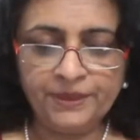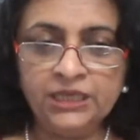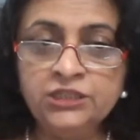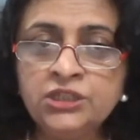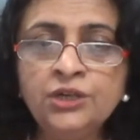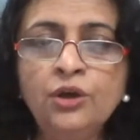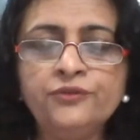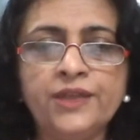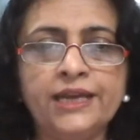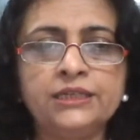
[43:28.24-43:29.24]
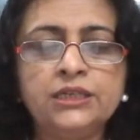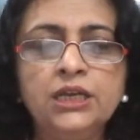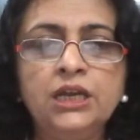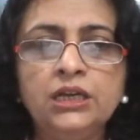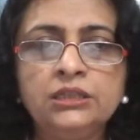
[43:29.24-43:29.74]
Instead of that,
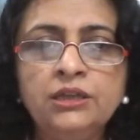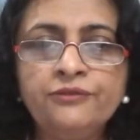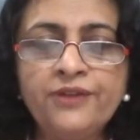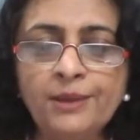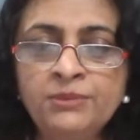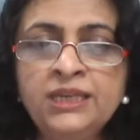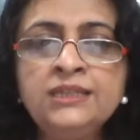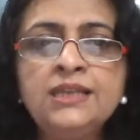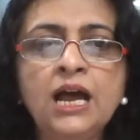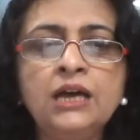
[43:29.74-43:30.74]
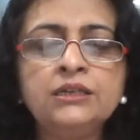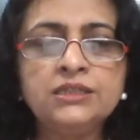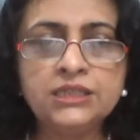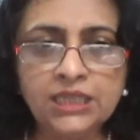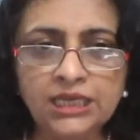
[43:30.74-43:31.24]
the families are
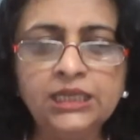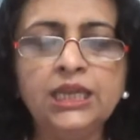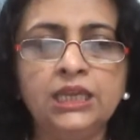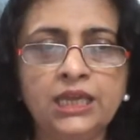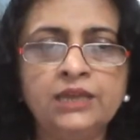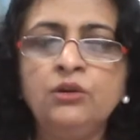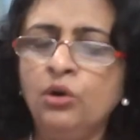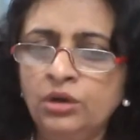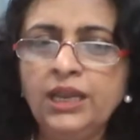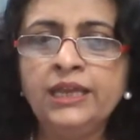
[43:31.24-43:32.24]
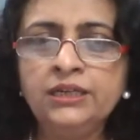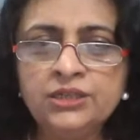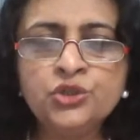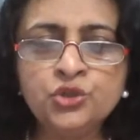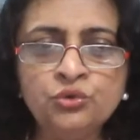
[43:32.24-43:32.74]
thinking, and all, and it
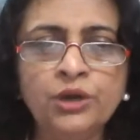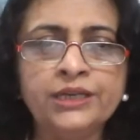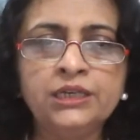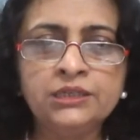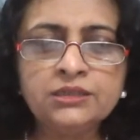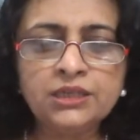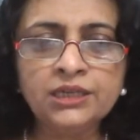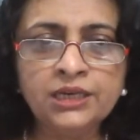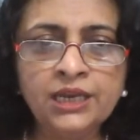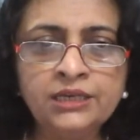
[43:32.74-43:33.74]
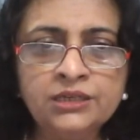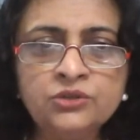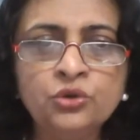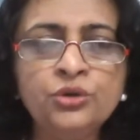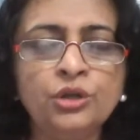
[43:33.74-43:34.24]
is true, and it
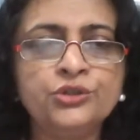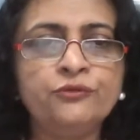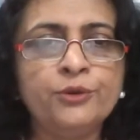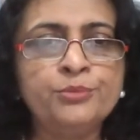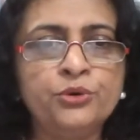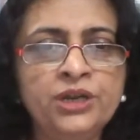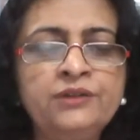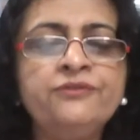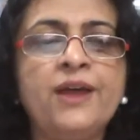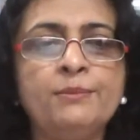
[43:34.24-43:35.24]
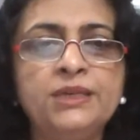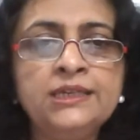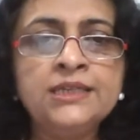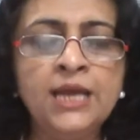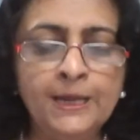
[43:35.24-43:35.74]
is good also for prudent
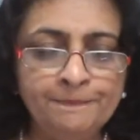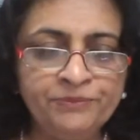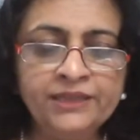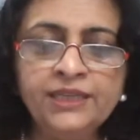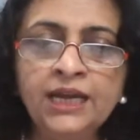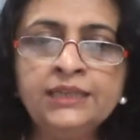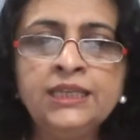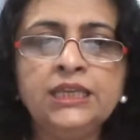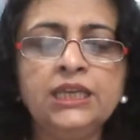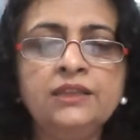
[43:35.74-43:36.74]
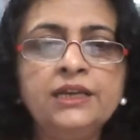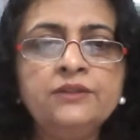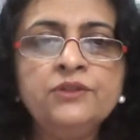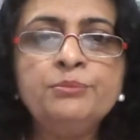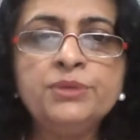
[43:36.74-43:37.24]
families, that they are thinking
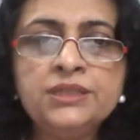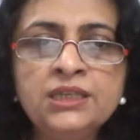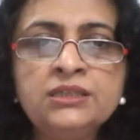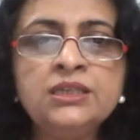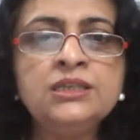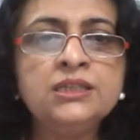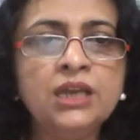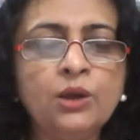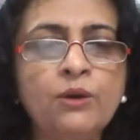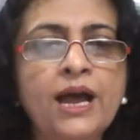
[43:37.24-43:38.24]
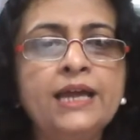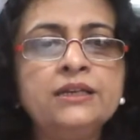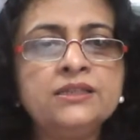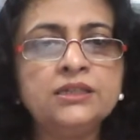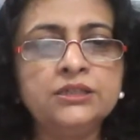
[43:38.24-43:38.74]
that if the businesses
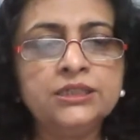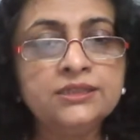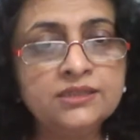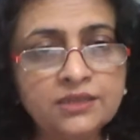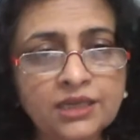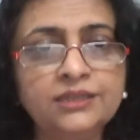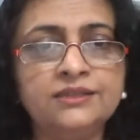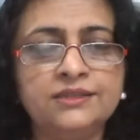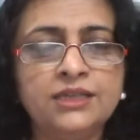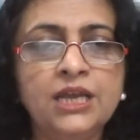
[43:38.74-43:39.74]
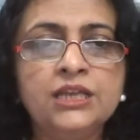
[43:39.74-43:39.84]
require certain skills,